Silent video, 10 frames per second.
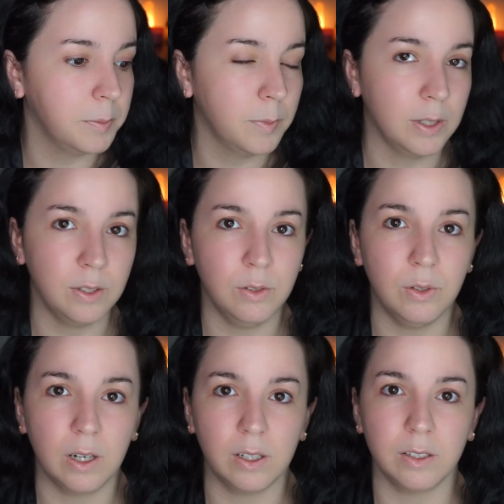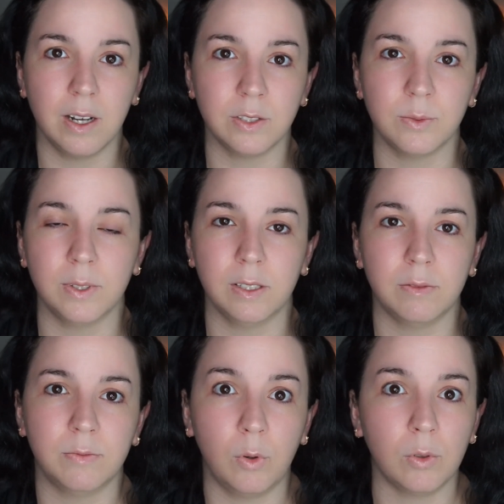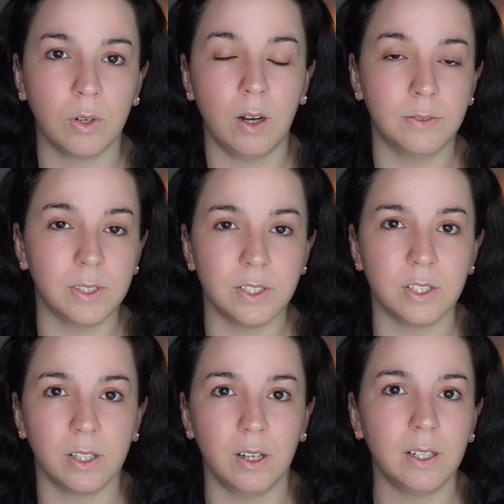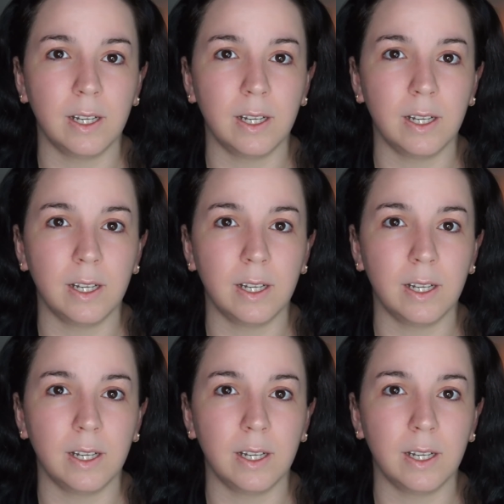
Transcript: when you are not doing a full coverage look,